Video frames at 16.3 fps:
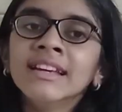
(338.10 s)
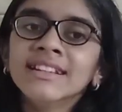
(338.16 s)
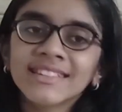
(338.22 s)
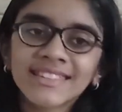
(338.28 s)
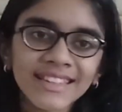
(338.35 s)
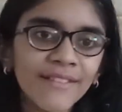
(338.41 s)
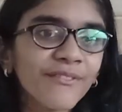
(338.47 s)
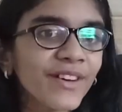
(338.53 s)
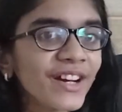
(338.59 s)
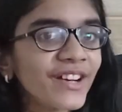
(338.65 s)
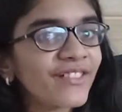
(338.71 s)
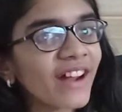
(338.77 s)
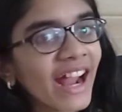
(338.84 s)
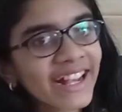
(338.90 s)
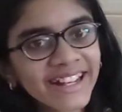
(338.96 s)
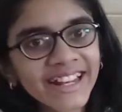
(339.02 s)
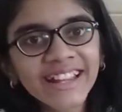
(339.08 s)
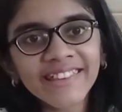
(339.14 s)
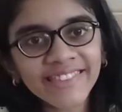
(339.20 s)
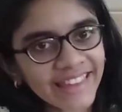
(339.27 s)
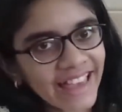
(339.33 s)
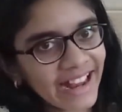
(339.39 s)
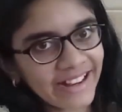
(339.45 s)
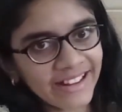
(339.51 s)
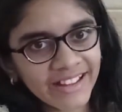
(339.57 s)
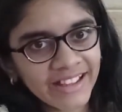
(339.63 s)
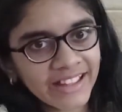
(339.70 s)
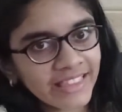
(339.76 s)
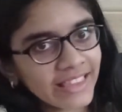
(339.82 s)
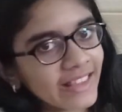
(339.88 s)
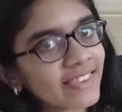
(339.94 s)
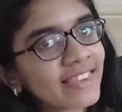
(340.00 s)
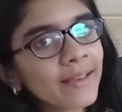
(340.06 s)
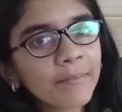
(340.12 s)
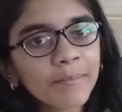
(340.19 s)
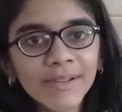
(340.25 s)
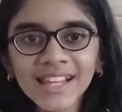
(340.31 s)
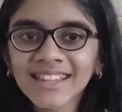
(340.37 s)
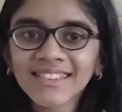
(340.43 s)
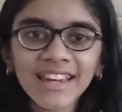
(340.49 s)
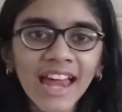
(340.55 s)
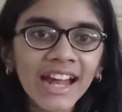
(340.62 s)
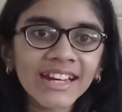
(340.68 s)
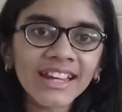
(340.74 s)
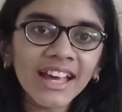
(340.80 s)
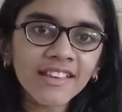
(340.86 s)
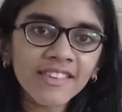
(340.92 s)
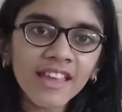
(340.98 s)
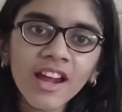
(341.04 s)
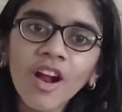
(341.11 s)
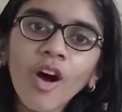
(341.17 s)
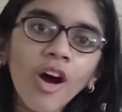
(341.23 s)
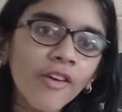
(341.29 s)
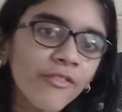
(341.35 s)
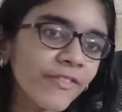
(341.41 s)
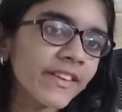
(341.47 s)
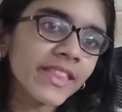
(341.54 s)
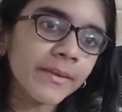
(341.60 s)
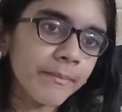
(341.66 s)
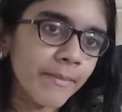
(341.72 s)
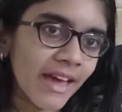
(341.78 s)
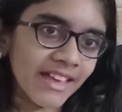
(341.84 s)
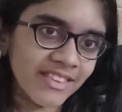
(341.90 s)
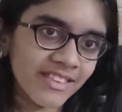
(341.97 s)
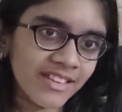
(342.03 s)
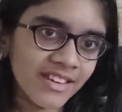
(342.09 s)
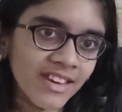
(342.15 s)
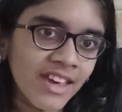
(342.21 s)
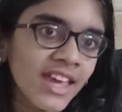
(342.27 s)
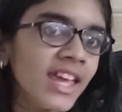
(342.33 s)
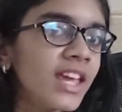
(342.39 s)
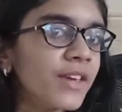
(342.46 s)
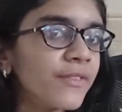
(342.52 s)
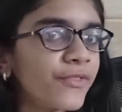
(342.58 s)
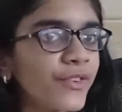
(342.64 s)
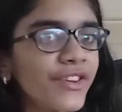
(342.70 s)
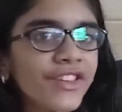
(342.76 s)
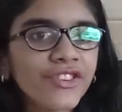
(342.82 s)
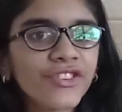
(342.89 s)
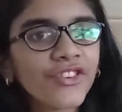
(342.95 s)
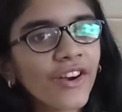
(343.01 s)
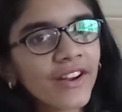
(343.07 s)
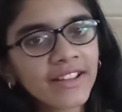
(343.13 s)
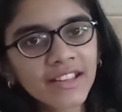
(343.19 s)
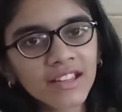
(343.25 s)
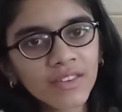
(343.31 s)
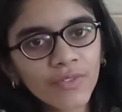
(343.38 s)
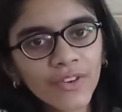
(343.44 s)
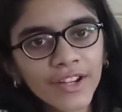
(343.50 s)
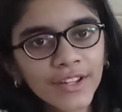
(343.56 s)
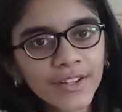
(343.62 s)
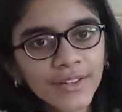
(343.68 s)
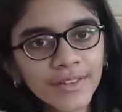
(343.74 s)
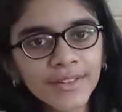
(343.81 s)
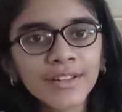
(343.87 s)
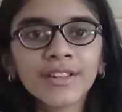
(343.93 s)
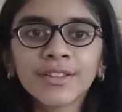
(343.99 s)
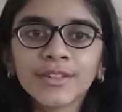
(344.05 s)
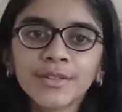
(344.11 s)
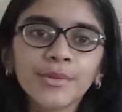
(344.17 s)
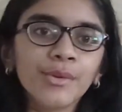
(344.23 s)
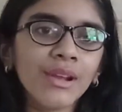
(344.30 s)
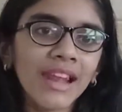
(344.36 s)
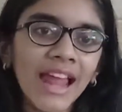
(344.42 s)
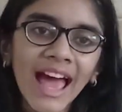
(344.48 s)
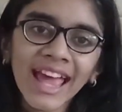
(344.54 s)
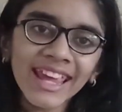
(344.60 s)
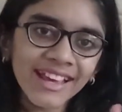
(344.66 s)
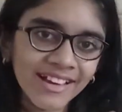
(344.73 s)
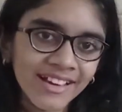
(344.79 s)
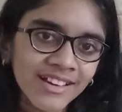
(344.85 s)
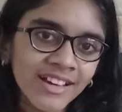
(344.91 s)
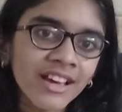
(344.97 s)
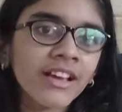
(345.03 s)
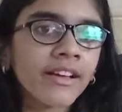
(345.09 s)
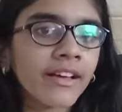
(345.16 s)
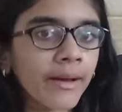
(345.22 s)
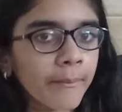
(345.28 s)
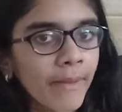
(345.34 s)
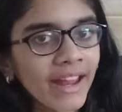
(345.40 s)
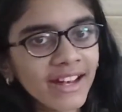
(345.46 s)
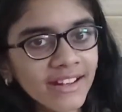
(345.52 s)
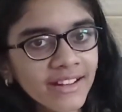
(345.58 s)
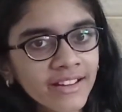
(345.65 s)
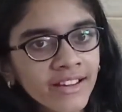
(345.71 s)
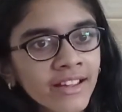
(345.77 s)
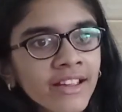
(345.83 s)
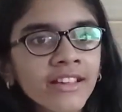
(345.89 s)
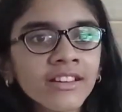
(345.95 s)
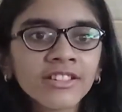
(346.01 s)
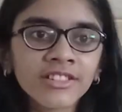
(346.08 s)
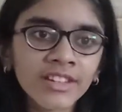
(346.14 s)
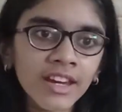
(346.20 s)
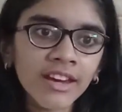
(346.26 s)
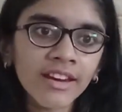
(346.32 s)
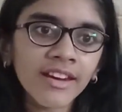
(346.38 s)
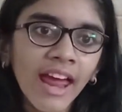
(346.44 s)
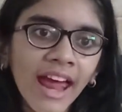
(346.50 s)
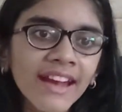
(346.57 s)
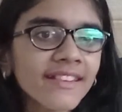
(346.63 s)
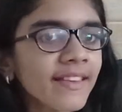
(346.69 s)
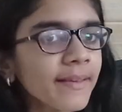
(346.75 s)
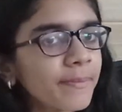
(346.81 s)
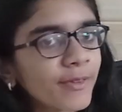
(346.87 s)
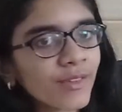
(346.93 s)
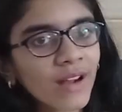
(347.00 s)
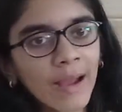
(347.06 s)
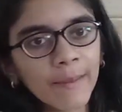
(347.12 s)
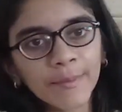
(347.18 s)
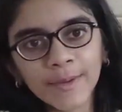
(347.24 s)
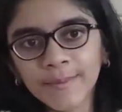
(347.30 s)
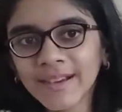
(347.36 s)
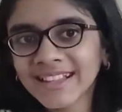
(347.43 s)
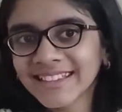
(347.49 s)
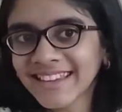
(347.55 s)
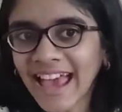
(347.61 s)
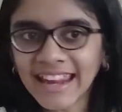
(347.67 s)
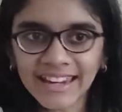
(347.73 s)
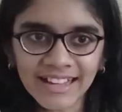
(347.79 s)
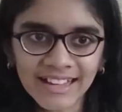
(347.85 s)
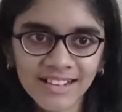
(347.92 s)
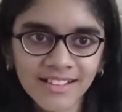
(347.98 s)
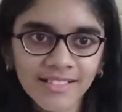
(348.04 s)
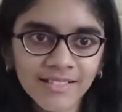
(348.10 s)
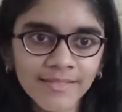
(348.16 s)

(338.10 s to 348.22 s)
Someone rightly said, the simplest ideas are often the best. If you enjoyed this video, do like, comment, share and subscribe to my channel.